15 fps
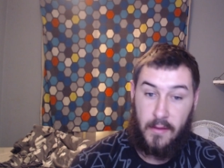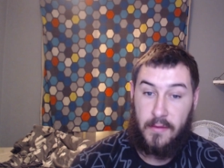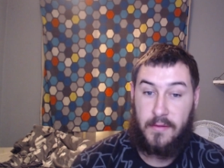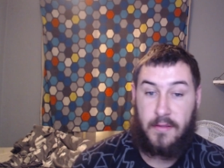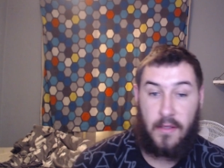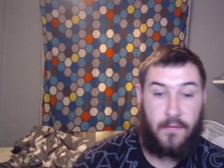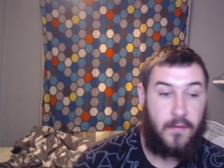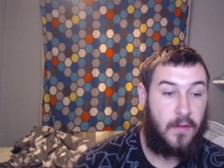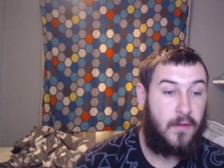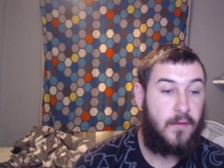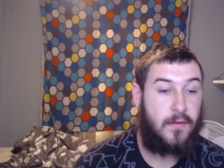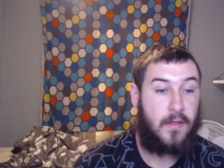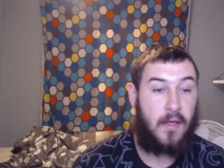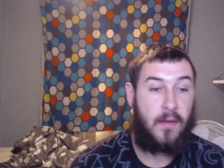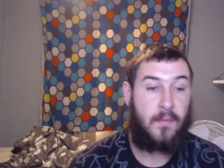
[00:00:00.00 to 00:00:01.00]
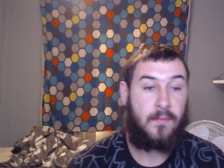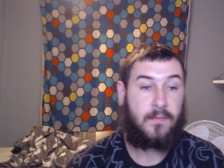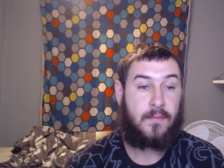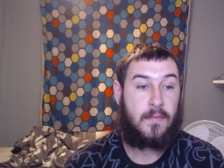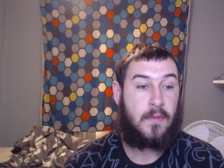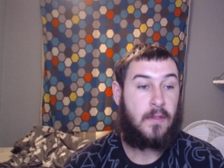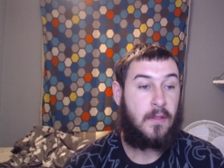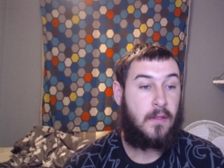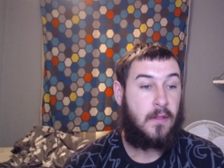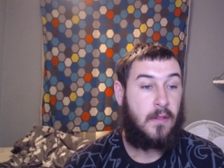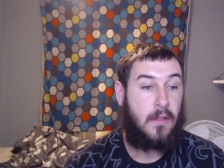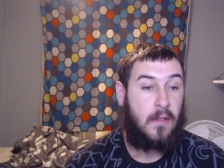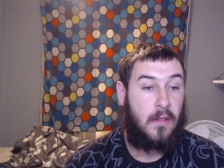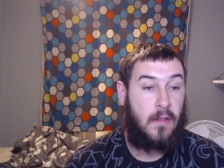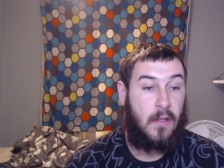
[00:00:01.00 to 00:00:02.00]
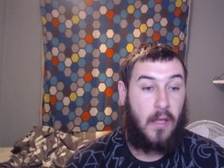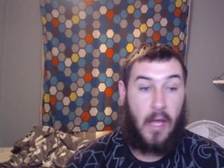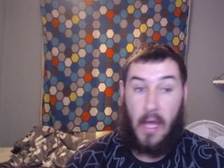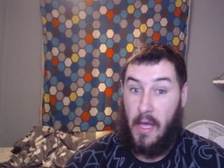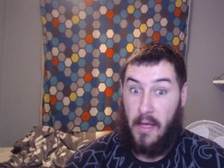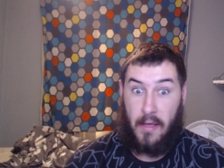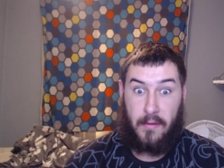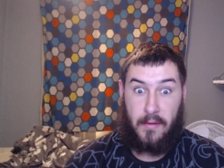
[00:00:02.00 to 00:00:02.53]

stuff that is. Um, Uh,